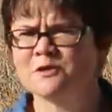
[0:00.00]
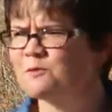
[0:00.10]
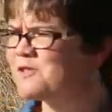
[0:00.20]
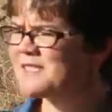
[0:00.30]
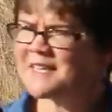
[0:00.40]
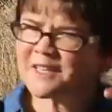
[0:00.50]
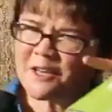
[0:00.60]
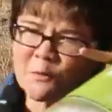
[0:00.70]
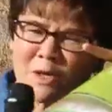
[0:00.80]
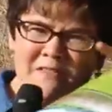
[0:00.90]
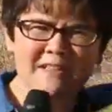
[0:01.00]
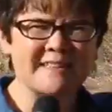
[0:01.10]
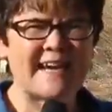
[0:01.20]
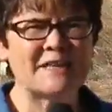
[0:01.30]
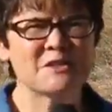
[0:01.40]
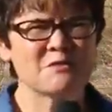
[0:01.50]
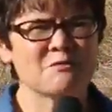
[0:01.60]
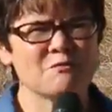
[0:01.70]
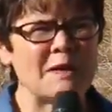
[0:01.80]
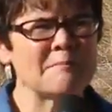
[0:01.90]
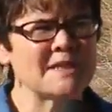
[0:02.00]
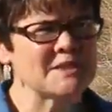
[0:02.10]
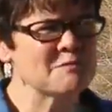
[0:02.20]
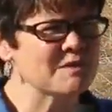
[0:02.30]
So we're standing on one of the last remnants,